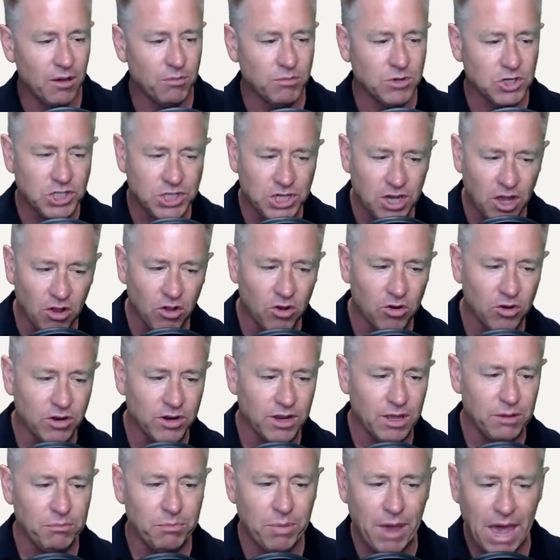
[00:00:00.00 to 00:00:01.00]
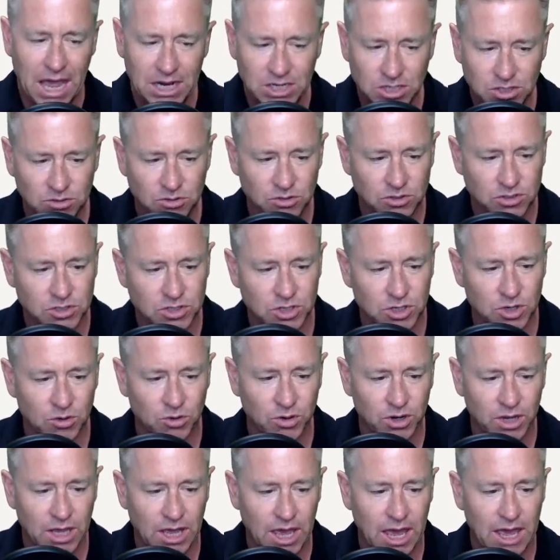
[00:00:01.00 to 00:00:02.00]
Michelle earned a bachelor's
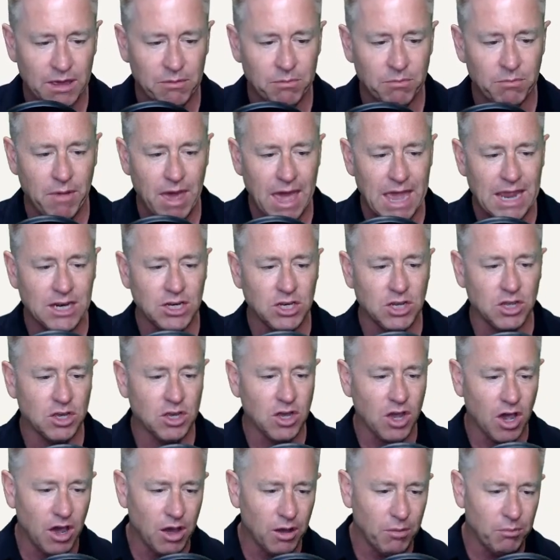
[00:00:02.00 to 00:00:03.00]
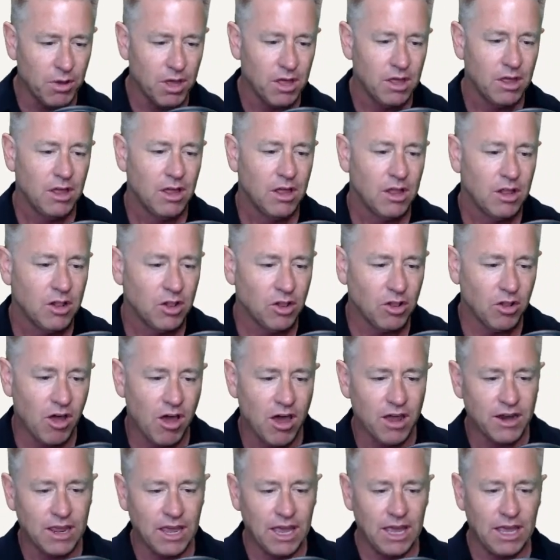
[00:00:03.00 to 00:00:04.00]
degree, a magna cum
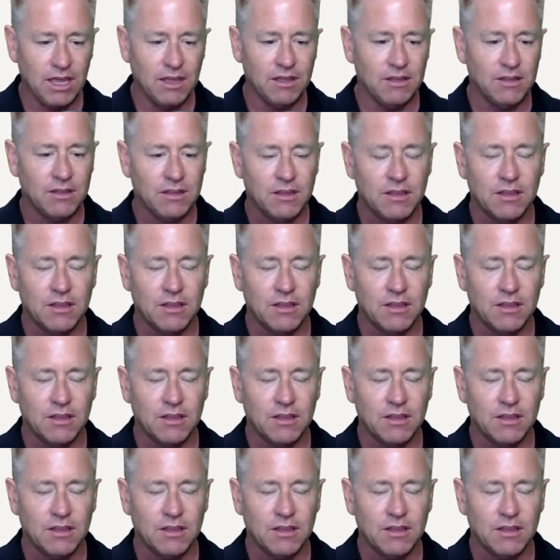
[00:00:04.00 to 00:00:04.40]
laude.